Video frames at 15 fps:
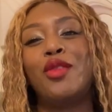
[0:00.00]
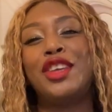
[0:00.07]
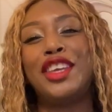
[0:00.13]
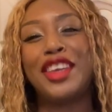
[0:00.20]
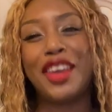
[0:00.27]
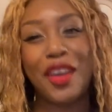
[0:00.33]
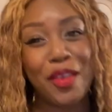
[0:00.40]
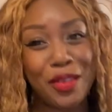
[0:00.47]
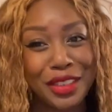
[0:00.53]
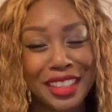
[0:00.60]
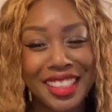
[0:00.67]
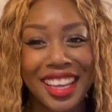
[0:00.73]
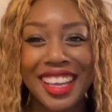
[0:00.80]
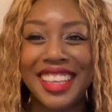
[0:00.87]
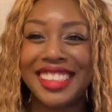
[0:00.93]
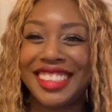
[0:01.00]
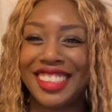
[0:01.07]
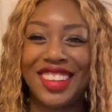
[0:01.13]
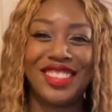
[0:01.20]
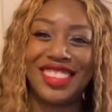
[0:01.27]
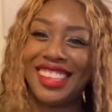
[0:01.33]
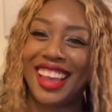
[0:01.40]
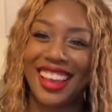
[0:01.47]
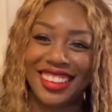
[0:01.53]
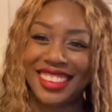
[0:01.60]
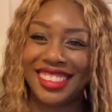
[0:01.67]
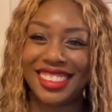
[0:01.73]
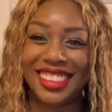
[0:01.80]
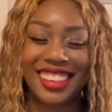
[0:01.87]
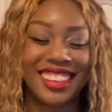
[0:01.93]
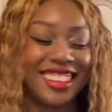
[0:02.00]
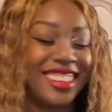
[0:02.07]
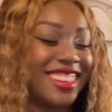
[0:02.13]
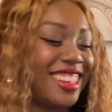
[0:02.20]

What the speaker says: cute and he's so talented.